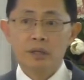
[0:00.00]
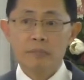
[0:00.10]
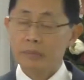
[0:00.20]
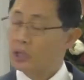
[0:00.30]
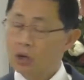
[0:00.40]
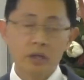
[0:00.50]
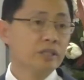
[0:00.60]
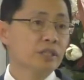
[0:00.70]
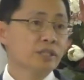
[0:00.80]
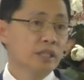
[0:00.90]
Bible
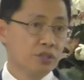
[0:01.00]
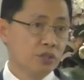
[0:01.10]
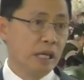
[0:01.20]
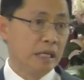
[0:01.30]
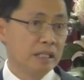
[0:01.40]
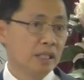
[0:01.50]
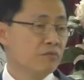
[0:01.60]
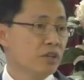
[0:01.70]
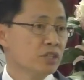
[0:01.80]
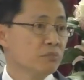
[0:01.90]
colleges teach that. They say
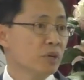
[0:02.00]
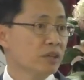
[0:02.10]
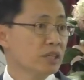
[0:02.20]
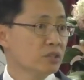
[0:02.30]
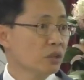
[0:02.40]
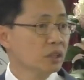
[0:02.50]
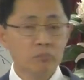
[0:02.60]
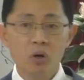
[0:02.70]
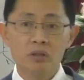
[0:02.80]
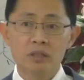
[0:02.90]
virgin birth is not
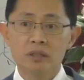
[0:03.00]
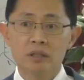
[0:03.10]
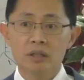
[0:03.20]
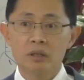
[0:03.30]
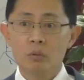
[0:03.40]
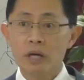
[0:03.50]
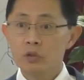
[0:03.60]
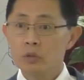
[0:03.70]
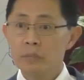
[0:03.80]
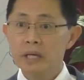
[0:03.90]
important. Why
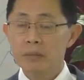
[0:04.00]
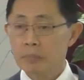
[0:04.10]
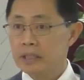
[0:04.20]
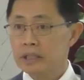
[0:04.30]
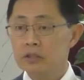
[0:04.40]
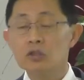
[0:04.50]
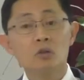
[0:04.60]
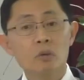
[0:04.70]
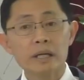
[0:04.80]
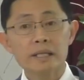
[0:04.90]
do we make a big deal? You
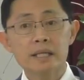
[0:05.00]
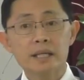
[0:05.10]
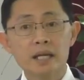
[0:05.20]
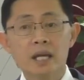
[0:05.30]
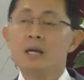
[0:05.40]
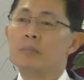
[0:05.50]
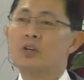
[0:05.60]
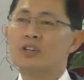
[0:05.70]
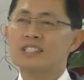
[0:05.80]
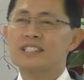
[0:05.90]
know why they say that?
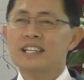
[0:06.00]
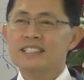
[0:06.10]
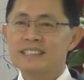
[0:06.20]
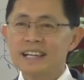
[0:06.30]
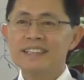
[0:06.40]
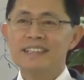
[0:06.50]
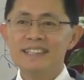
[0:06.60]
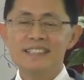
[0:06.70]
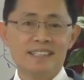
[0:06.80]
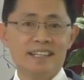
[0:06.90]
Because
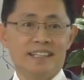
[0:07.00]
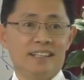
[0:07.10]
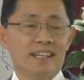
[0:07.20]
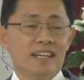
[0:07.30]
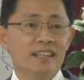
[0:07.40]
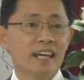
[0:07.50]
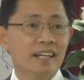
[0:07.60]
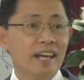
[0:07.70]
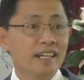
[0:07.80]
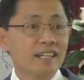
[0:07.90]
scientists say
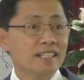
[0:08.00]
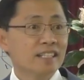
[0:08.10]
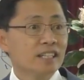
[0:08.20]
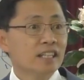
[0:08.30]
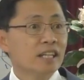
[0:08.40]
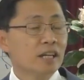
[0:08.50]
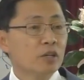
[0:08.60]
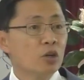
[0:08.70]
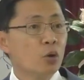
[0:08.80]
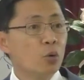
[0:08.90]
that there is, in the
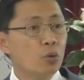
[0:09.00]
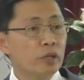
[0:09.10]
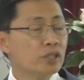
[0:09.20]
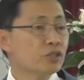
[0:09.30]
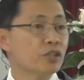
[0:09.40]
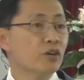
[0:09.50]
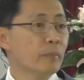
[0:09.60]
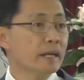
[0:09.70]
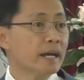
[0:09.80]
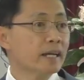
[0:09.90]
whole history of
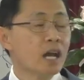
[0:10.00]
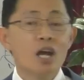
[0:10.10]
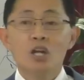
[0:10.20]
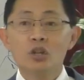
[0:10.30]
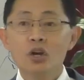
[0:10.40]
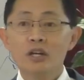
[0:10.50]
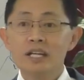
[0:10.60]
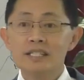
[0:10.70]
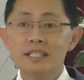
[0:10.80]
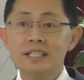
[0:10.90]
mankind, not
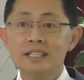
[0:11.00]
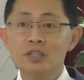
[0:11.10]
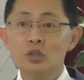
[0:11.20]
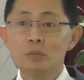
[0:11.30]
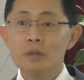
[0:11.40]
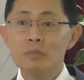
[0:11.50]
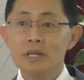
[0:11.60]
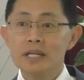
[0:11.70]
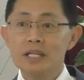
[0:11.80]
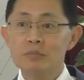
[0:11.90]
a single human
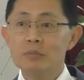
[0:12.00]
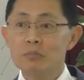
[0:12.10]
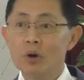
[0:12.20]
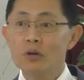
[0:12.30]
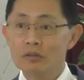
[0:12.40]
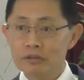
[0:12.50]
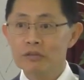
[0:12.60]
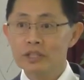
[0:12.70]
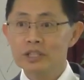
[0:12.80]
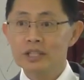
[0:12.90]
being has been born of a
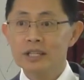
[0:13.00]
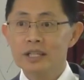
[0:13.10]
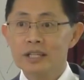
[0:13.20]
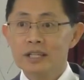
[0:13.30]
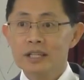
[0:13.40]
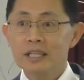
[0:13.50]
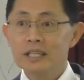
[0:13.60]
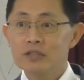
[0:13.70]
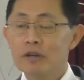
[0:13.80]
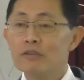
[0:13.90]
virgin. It
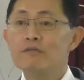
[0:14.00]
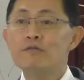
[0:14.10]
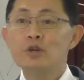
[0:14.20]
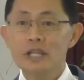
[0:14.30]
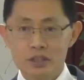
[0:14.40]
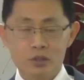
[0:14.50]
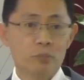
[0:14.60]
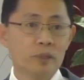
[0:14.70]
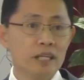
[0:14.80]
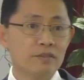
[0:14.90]
is very foolish to
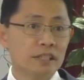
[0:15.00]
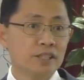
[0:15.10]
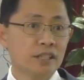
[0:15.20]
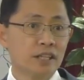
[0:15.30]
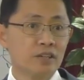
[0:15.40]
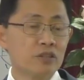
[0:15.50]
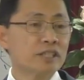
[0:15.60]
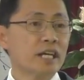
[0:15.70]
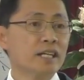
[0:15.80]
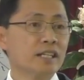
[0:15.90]
believe such thing.
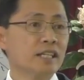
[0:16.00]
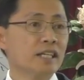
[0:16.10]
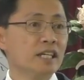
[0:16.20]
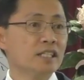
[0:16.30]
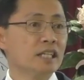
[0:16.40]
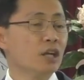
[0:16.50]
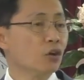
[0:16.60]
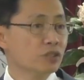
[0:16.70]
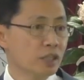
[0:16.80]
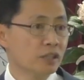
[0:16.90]
Christianity is
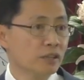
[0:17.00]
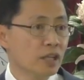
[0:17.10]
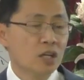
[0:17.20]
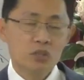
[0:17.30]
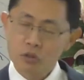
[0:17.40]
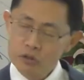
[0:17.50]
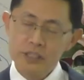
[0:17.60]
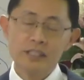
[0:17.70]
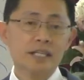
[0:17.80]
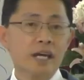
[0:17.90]
illogical. So
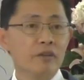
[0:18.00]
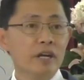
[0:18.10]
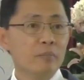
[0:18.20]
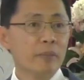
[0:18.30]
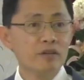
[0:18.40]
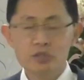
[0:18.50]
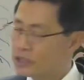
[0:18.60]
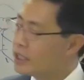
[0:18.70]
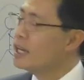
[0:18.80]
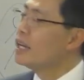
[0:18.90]
Christians get very embarrassed. So they
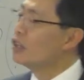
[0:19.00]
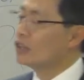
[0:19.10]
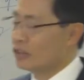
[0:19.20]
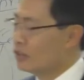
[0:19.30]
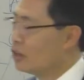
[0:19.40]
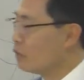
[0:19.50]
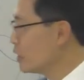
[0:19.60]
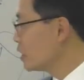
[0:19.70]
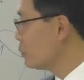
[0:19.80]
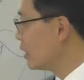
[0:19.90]
say, no, no, no, not
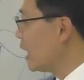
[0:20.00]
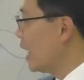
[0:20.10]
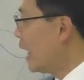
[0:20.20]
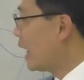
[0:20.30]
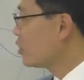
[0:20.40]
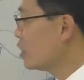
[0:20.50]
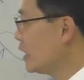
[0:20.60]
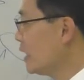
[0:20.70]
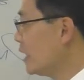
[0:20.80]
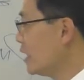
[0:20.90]
virgin birth.
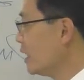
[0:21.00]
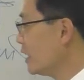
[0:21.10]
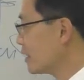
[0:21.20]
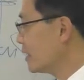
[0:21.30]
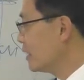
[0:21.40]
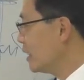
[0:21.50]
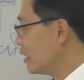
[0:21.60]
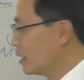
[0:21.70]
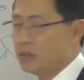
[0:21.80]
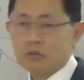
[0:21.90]
Actually,
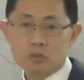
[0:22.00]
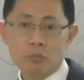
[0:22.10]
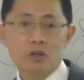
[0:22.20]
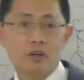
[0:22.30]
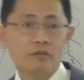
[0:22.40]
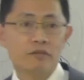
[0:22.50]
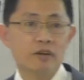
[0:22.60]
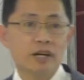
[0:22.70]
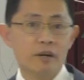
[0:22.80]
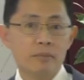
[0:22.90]
uh, it was born of
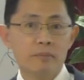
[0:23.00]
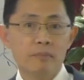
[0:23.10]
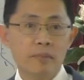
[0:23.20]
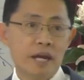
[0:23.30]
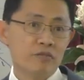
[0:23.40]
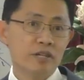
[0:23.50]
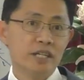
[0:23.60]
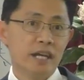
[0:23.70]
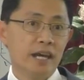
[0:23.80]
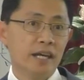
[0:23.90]
uh,
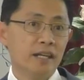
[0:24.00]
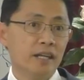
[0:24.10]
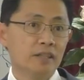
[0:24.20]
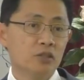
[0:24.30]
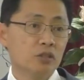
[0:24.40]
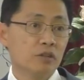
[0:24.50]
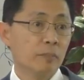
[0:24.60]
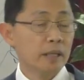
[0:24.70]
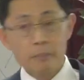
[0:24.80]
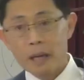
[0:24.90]
Mary and Joseph.
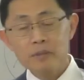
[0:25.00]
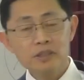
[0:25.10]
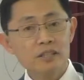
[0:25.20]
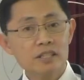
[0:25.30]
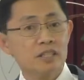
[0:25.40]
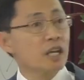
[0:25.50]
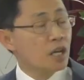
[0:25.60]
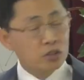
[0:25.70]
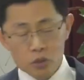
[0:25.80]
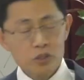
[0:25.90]
But the Bible tells us
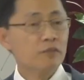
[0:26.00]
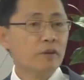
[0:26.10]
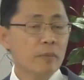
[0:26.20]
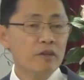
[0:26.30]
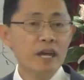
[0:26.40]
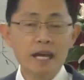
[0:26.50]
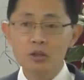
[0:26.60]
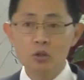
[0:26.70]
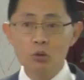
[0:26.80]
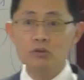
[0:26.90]
Joseph and Mary had
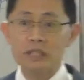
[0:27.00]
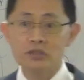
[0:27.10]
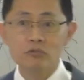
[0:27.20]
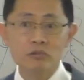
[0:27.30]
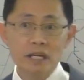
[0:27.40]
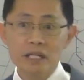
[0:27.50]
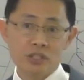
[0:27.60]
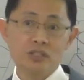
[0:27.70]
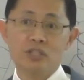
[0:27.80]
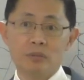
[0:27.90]
no sexual
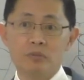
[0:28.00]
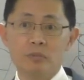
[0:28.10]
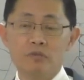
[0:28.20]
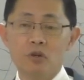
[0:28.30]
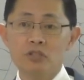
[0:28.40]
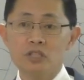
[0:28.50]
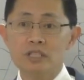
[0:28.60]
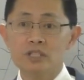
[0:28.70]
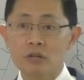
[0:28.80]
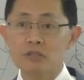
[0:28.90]
relationships before
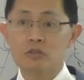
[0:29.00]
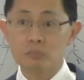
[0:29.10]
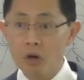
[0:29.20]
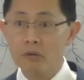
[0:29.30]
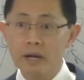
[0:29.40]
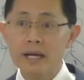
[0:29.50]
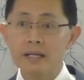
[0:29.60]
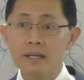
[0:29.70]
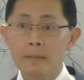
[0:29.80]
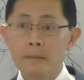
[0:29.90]
Jesus Christ was born,
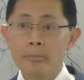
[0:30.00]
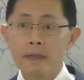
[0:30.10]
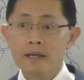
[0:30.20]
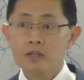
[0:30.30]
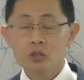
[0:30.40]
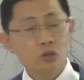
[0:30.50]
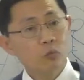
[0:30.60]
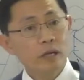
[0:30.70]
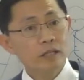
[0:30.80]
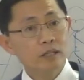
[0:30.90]
right? So
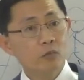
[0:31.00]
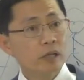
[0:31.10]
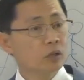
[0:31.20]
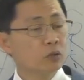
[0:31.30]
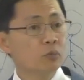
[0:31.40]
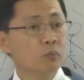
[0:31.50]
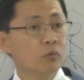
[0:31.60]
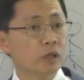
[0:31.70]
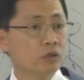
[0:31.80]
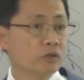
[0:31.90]
what do, what do,
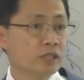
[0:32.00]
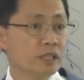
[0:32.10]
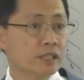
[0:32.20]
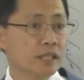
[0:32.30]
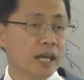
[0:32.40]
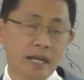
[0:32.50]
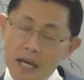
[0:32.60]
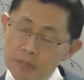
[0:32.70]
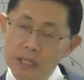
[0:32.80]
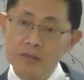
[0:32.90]
what do Christians say and
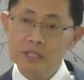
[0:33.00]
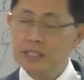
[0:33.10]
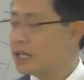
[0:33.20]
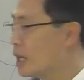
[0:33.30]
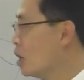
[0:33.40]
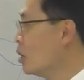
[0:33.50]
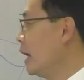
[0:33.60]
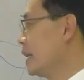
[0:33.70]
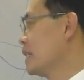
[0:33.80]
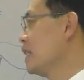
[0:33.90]
unbelievers say?
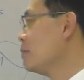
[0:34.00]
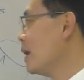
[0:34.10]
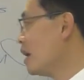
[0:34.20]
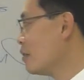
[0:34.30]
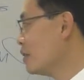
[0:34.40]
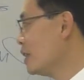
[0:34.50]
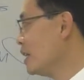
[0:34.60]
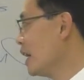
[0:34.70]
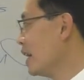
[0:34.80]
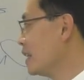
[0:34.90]
Actually,
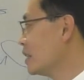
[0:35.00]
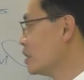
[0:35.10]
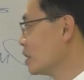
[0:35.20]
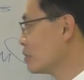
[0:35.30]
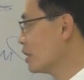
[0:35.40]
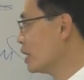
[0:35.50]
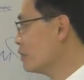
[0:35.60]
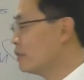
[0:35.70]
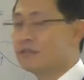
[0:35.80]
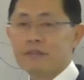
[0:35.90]
Mary had a secret
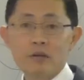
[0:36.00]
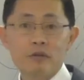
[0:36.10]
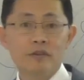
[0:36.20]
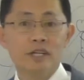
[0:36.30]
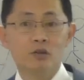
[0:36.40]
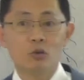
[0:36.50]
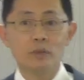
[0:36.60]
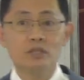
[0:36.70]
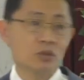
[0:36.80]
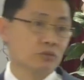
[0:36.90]
love affair with a
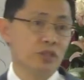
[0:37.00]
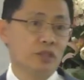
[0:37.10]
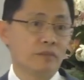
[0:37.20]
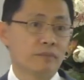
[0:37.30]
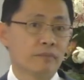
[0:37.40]
Roman soldier.